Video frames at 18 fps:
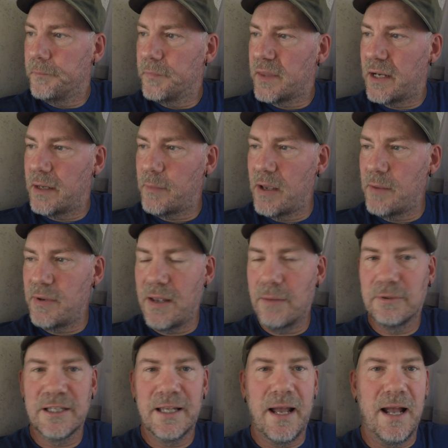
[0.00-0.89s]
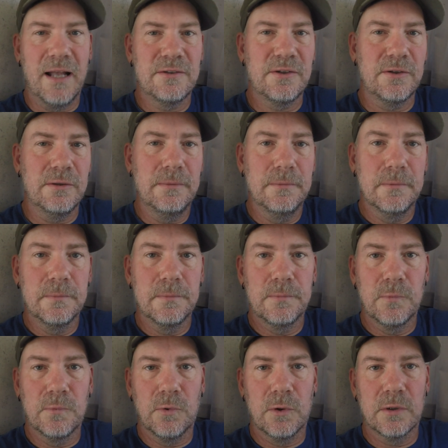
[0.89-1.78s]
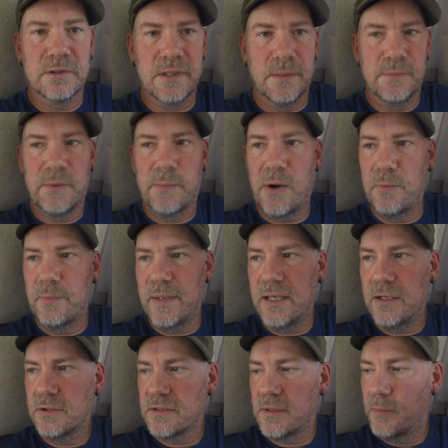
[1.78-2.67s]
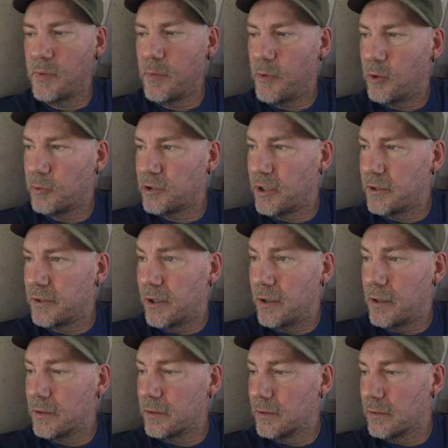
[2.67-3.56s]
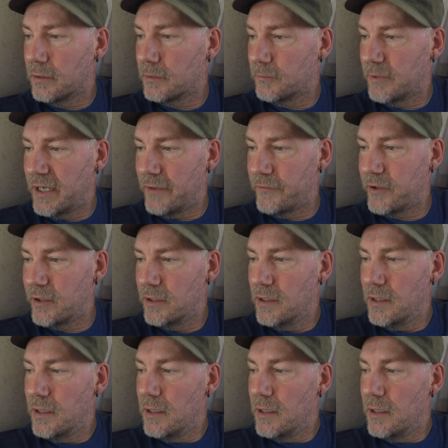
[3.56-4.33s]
that I might be able to answer, or something about me, or something about the dog, or whatever,